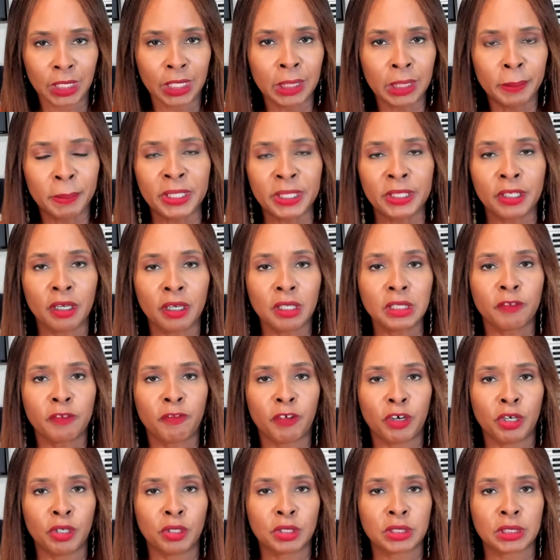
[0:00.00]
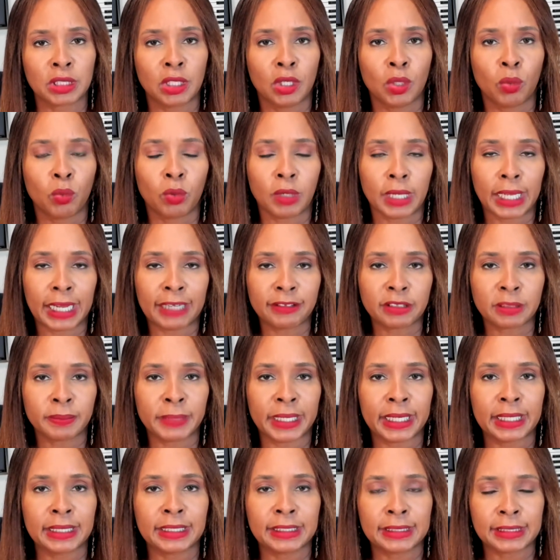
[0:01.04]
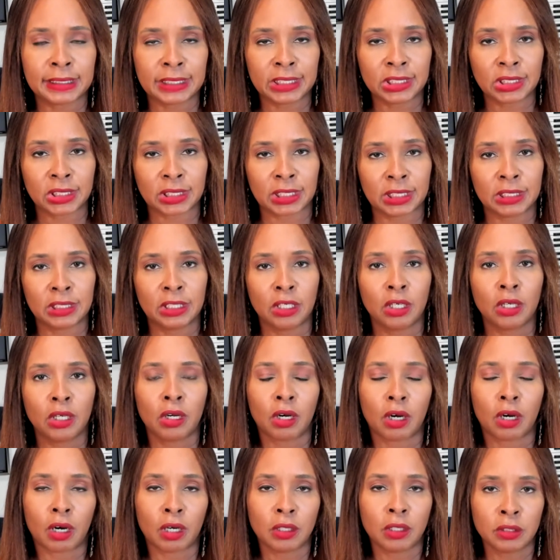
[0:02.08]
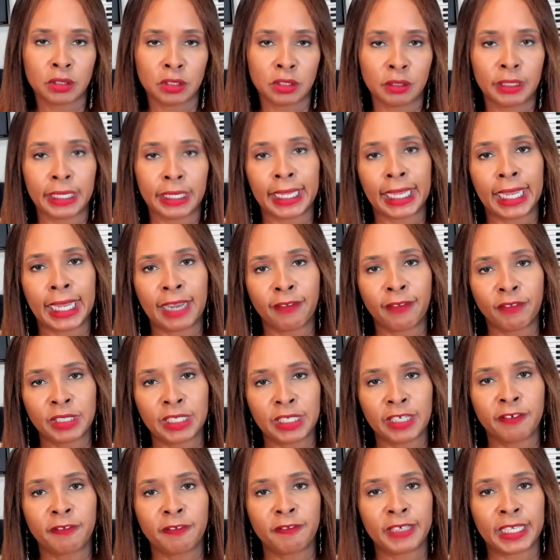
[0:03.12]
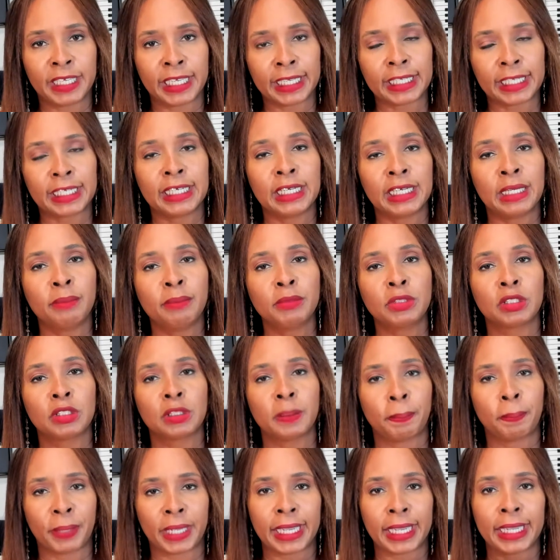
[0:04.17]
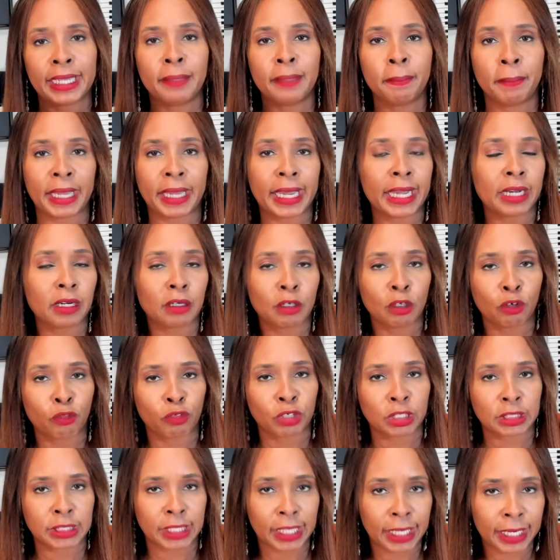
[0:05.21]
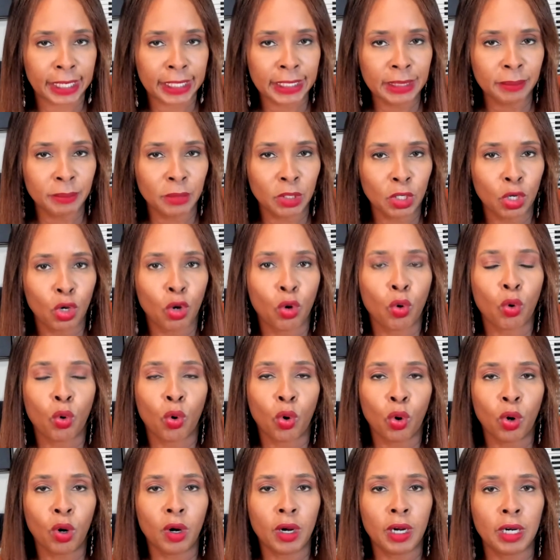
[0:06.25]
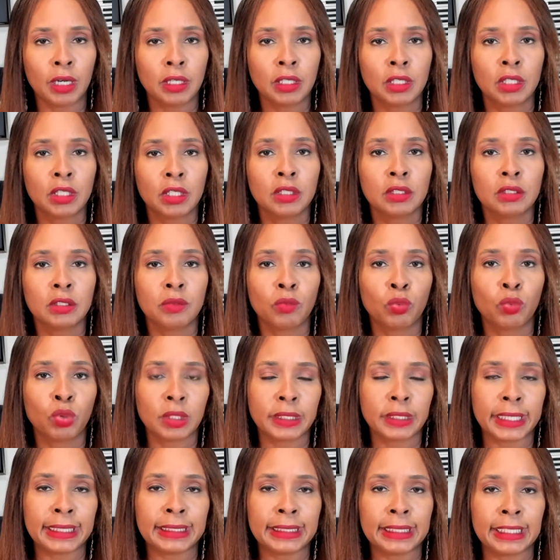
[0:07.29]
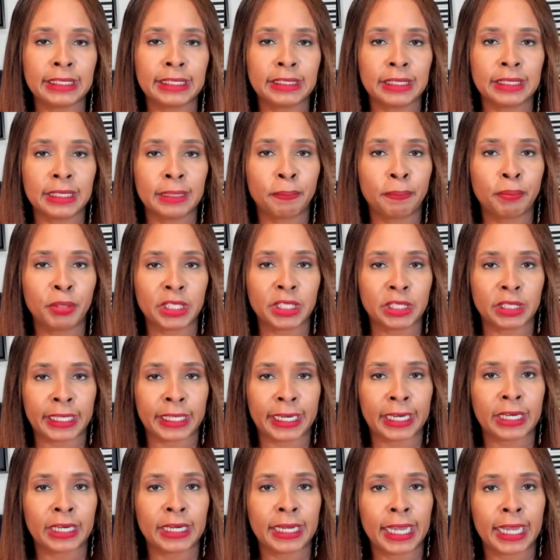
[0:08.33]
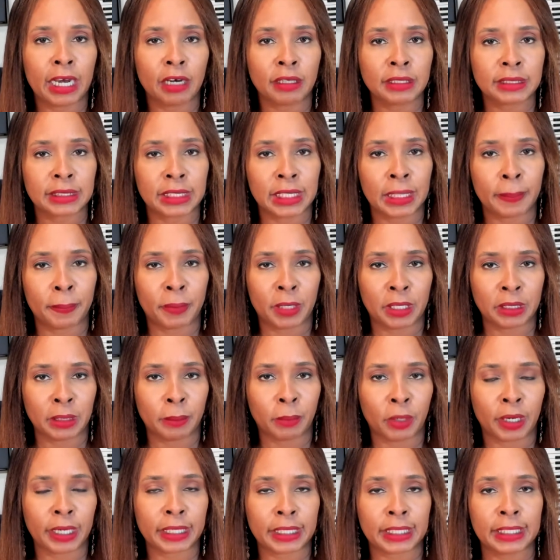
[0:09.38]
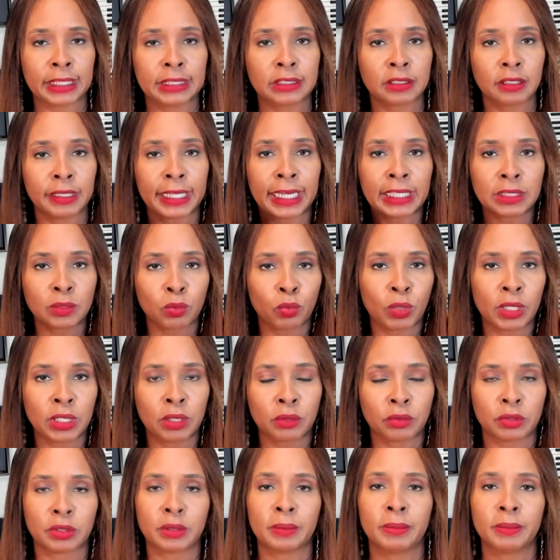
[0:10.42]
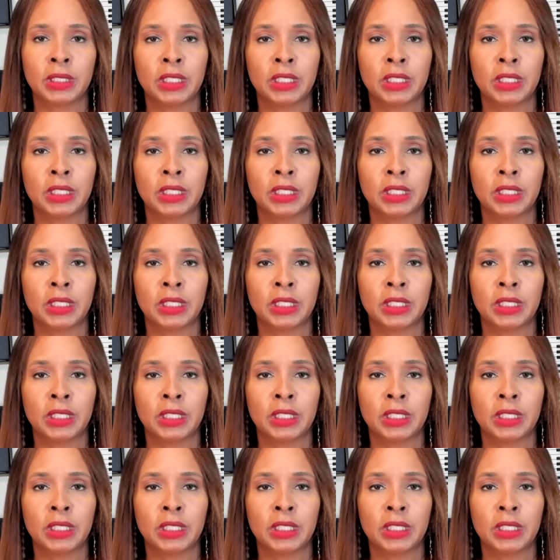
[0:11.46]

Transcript: But those folks will have to make a decision. Do they have enough income to pay it back over time? Or will they need to put their house up on the market? So that's one group.